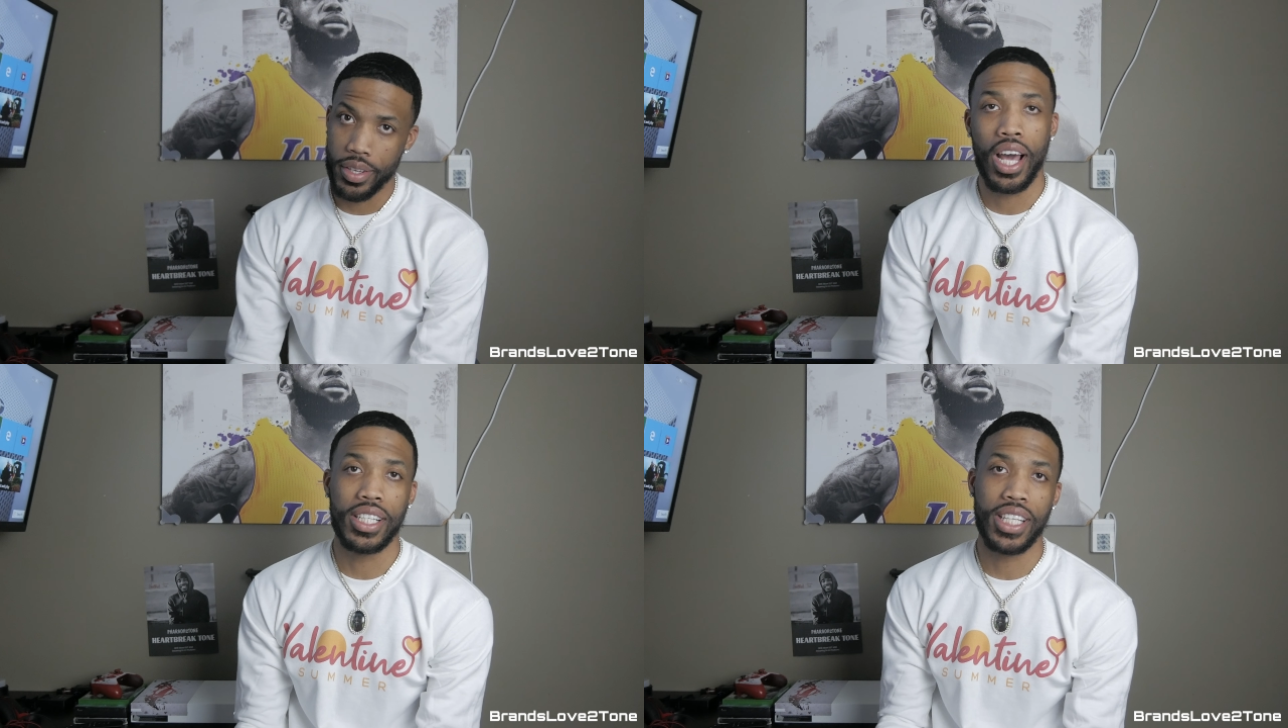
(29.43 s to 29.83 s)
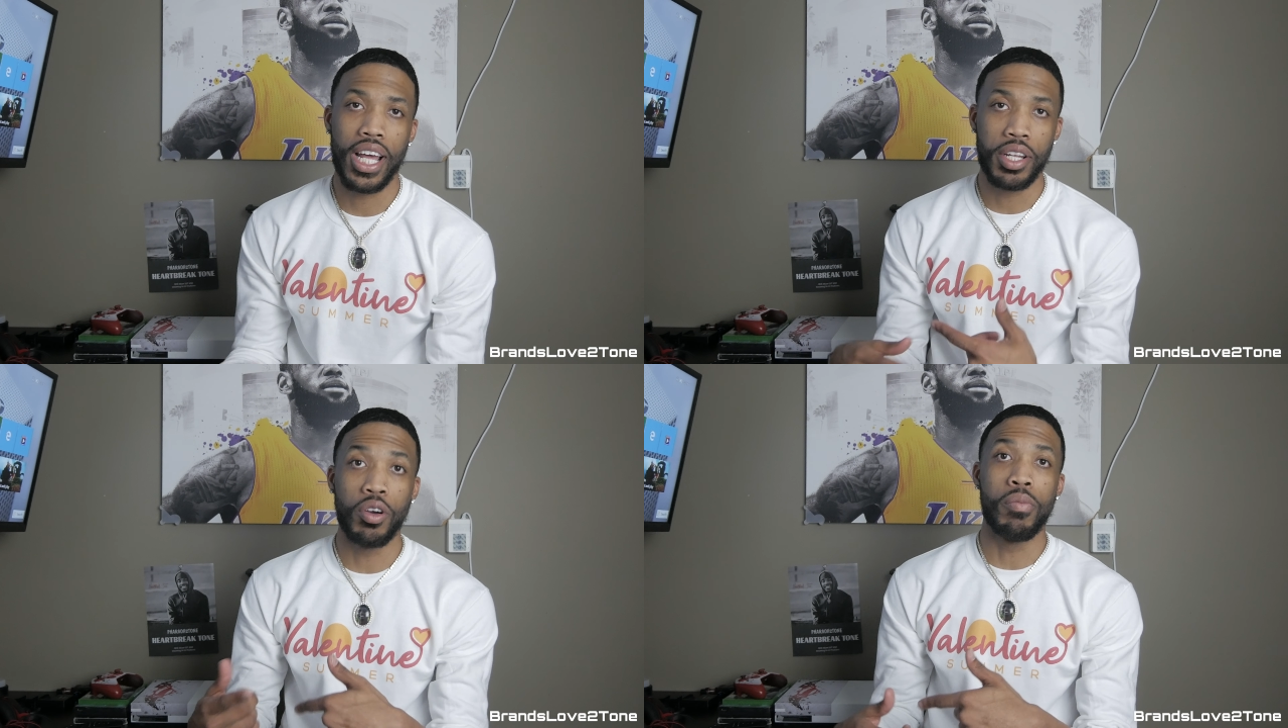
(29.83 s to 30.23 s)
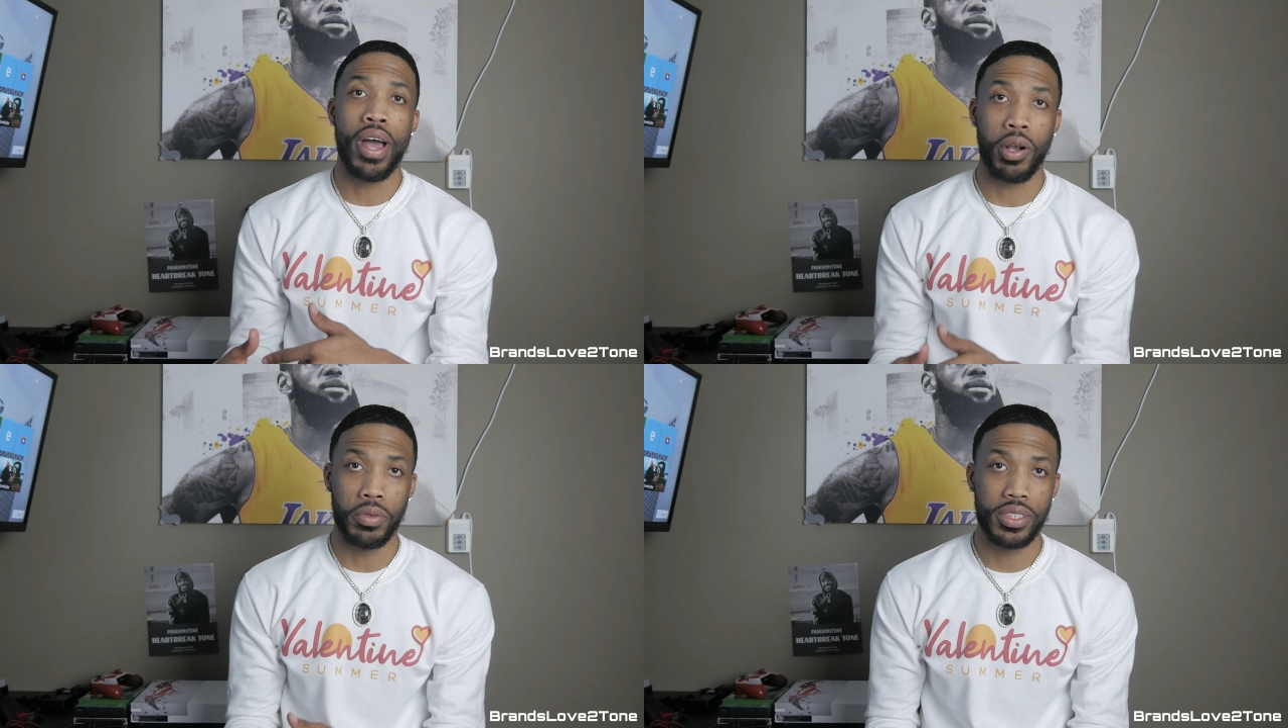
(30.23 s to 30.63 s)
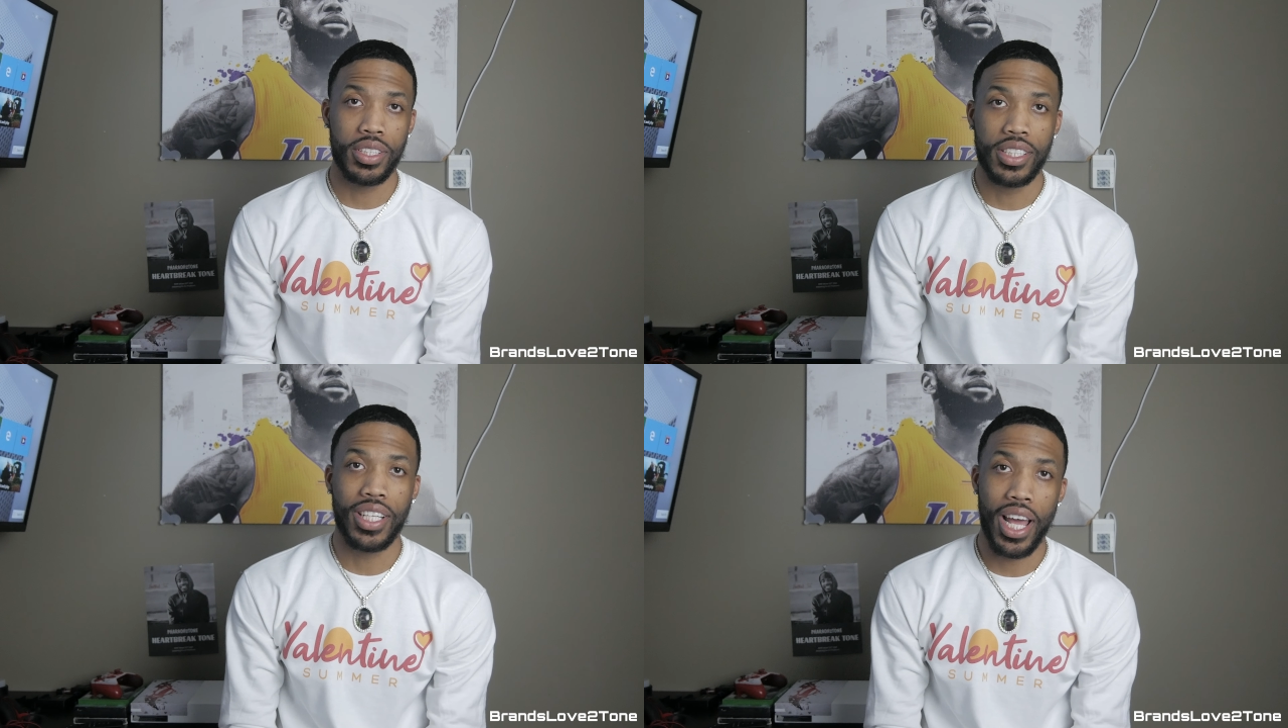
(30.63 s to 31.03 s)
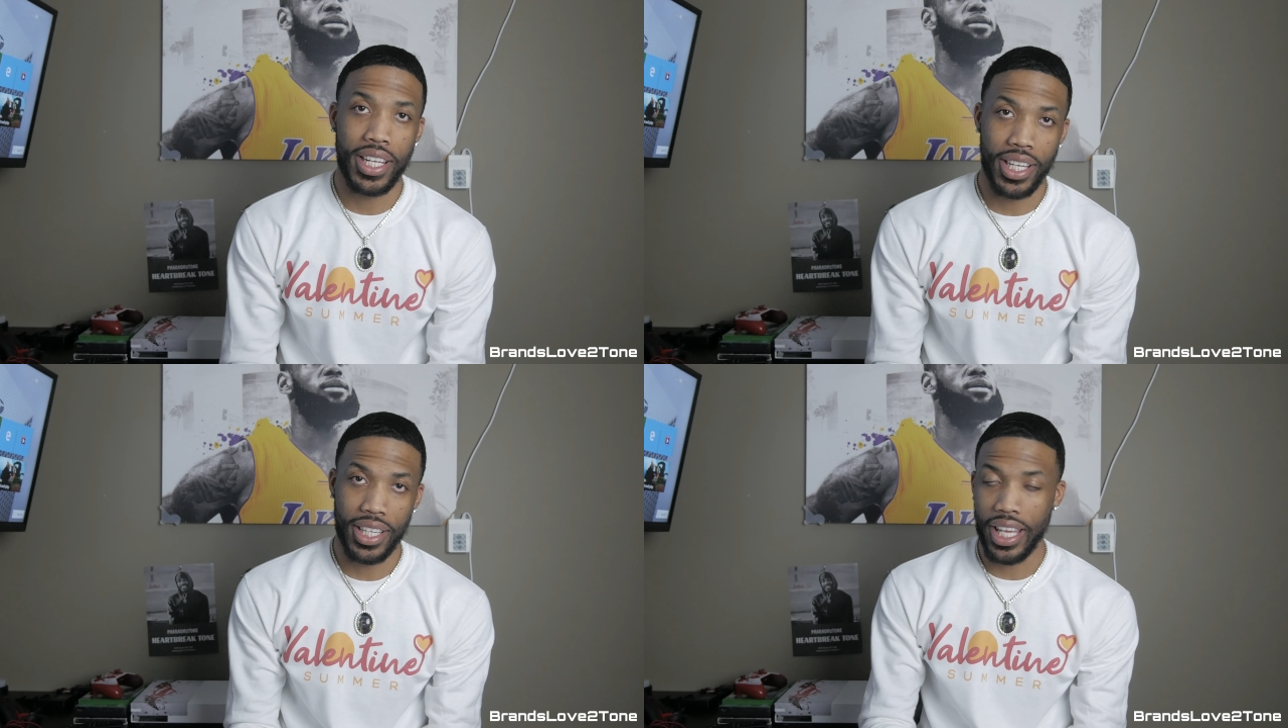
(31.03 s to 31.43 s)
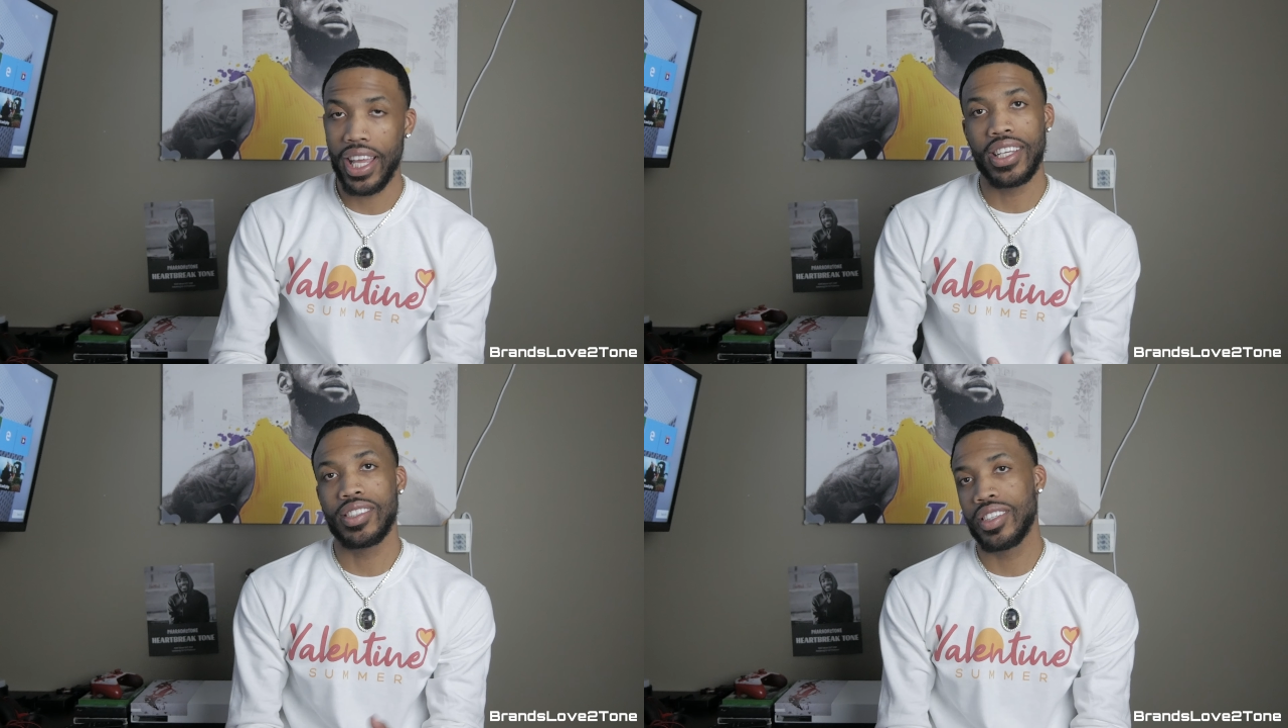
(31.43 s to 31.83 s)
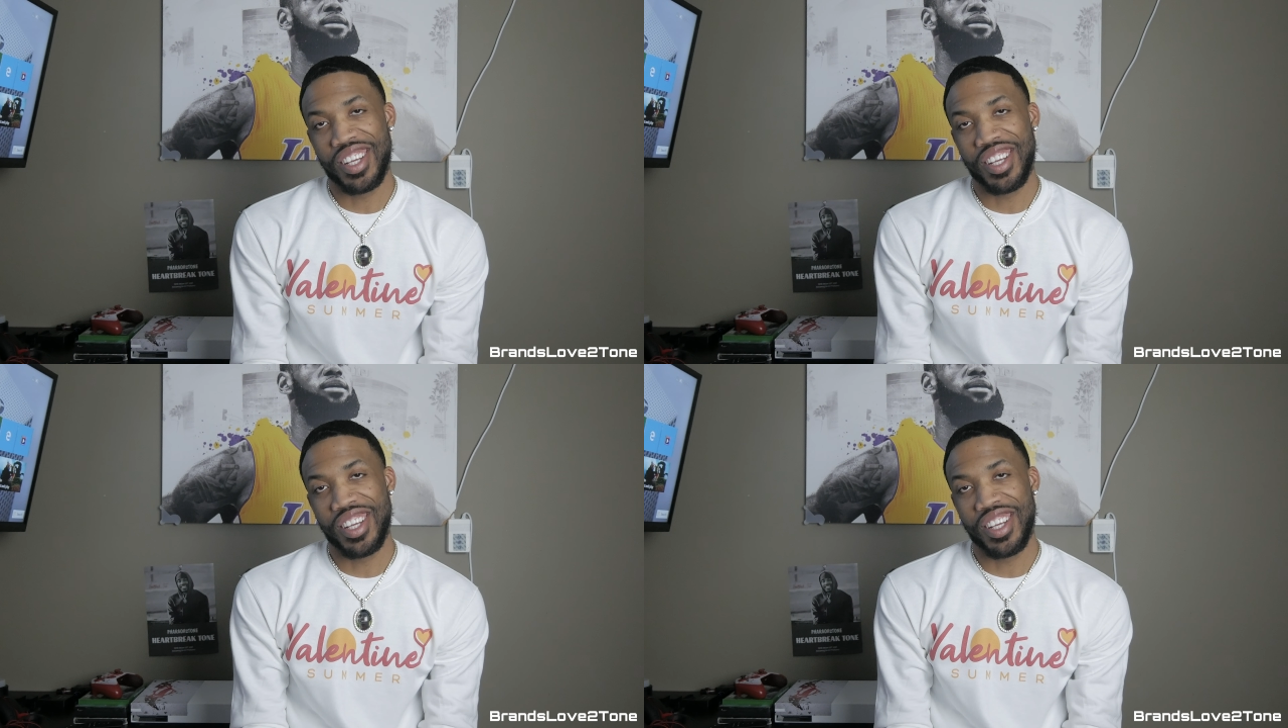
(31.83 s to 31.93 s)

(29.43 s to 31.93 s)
I decided to do it backwards. Decided to get a case,